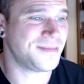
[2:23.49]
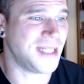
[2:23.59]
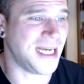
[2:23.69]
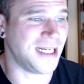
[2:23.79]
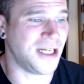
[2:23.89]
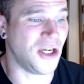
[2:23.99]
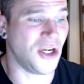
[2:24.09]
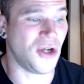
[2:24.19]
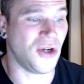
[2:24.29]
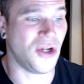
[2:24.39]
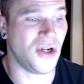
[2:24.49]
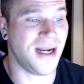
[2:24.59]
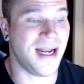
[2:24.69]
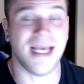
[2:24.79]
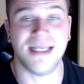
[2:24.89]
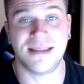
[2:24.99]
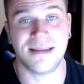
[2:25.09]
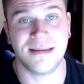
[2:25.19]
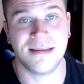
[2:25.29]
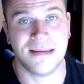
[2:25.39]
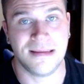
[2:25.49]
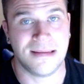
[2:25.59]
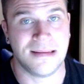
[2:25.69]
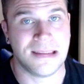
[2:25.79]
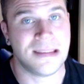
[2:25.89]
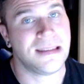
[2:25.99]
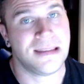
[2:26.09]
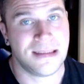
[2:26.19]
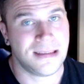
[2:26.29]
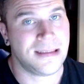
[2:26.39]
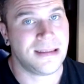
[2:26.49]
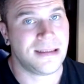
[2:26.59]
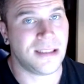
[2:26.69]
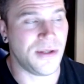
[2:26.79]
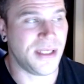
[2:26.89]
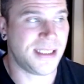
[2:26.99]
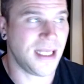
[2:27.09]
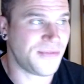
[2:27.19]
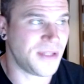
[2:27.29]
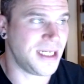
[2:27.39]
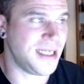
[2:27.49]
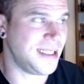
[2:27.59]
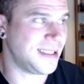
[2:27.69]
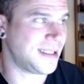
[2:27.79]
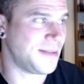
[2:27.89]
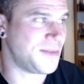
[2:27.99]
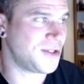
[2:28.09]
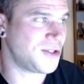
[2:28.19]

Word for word: and a lot lot less. So there's definitely some,